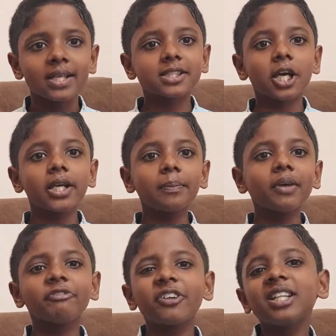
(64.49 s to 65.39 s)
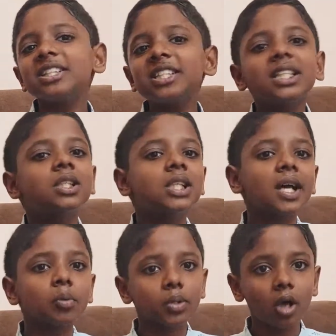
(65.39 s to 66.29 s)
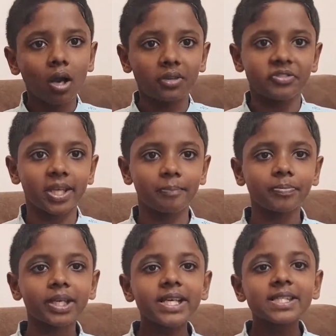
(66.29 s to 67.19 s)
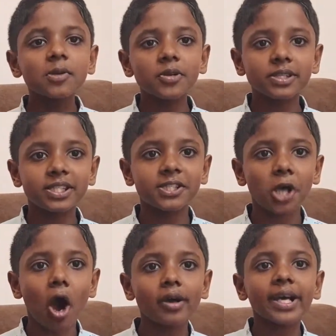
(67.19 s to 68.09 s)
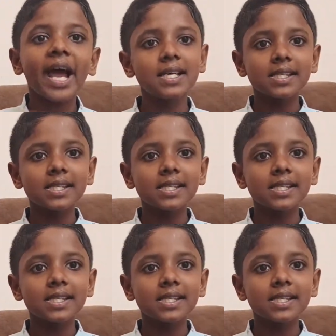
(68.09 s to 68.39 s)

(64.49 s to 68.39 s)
It's going to be a fun chit chat with all of them. So it's talk.